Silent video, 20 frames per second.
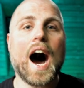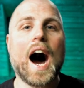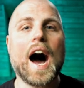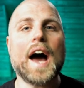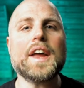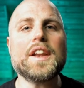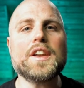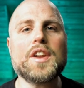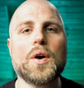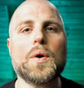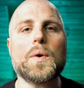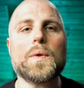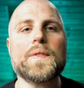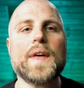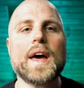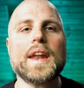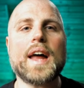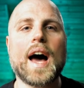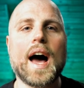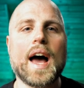I know
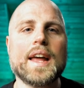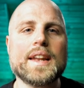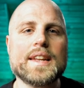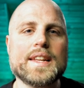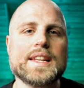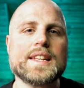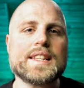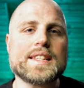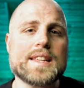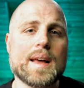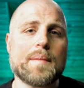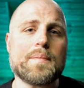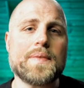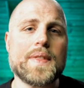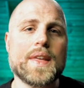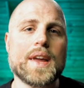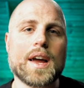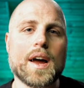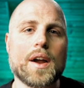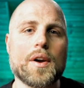that I need
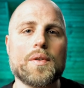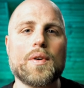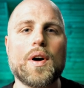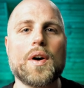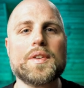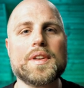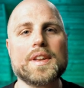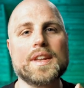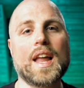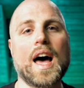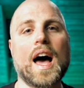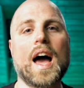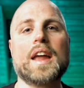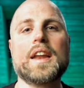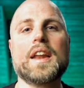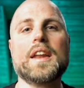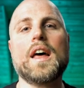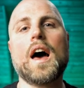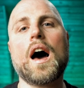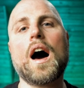something around
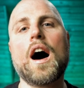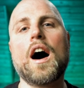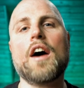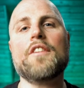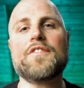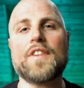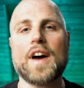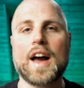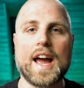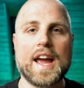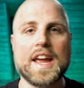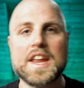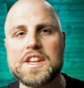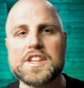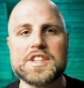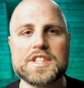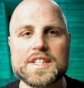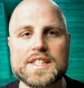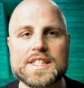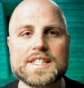9.5
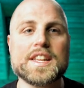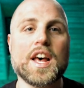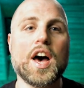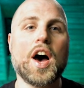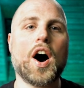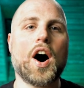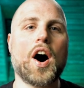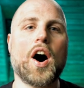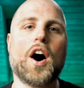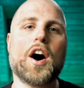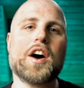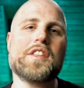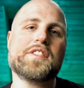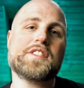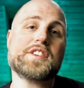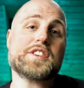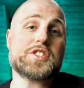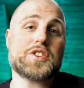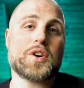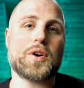H's on
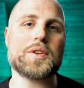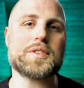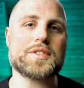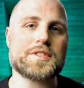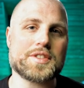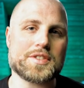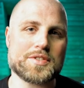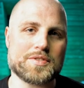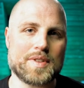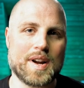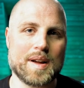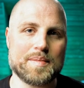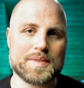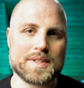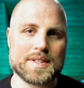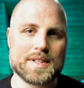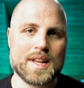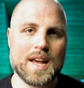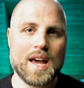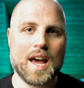the shoulder
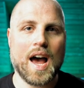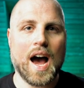straps.